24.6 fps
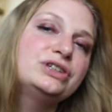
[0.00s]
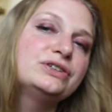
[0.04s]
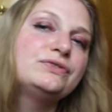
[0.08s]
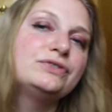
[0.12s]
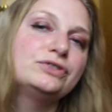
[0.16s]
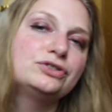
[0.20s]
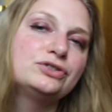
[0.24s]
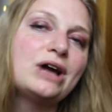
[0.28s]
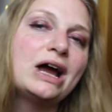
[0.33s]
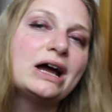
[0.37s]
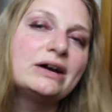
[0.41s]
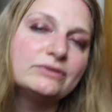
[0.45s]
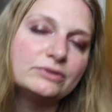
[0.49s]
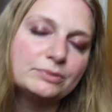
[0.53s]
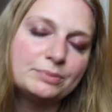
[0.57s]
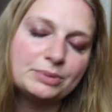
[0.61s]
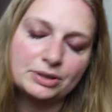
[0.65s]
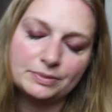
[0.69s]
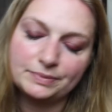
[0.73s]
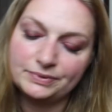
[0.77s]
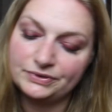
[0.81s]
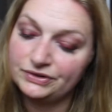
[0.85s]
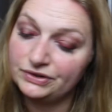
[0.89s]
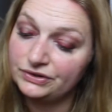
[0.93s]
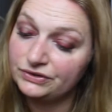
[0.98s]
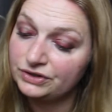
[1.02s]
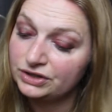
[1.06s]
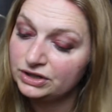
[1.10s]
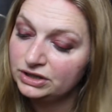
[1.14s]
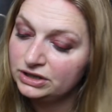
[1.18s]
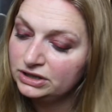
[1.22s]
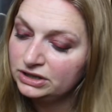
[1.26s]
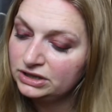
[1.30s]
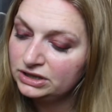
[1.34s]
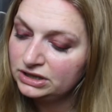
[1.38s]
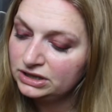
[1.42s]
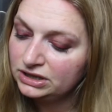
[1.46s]
it for travel purposes.
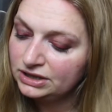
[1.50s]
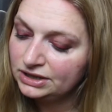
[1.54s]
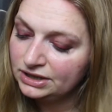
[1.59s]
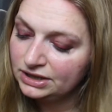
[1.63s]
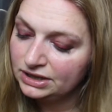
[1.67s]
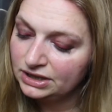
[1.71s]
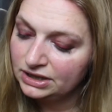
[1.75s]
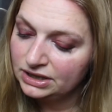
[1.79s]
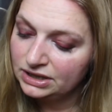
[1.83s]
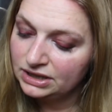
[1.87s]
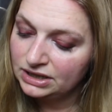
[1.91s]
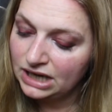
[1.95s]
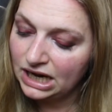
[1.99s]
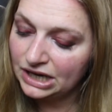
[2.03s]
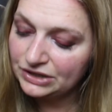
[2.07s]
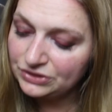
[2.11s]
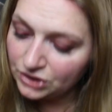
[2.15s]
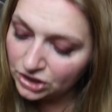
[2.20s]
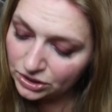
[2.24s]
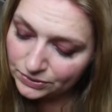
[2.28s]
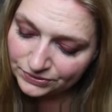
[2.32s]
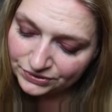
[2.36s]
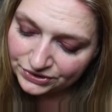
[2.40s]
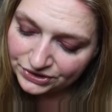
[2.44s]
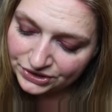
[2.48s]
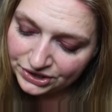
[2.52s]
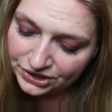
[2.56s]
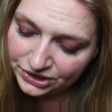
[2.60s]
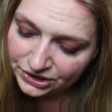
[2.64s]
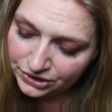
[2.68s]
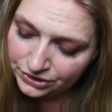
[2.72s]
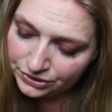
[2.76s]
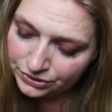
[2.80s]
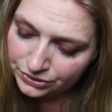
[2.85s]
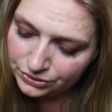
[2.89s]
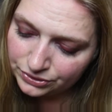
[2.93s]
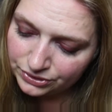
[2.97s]
I thought it was
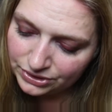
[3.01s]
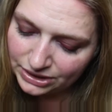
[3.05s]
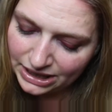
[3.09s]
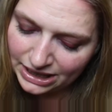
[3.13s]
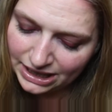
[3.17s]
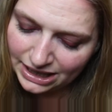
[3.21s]
cute